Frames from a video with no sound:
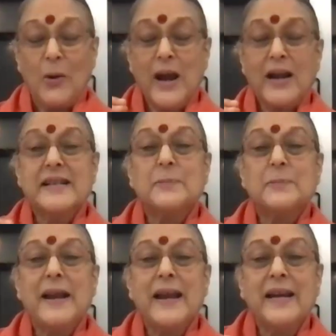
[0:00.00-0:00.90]
We are
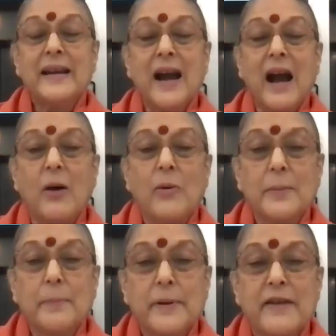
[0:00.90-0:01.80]
displaying
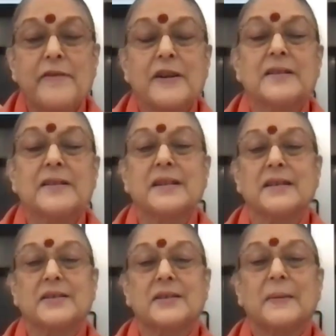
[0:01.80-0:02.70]
our
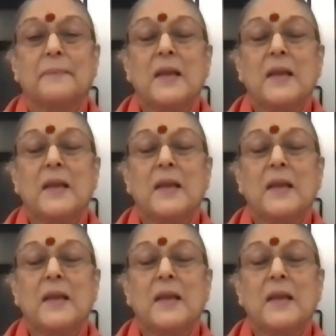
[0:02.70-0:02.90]
preferences.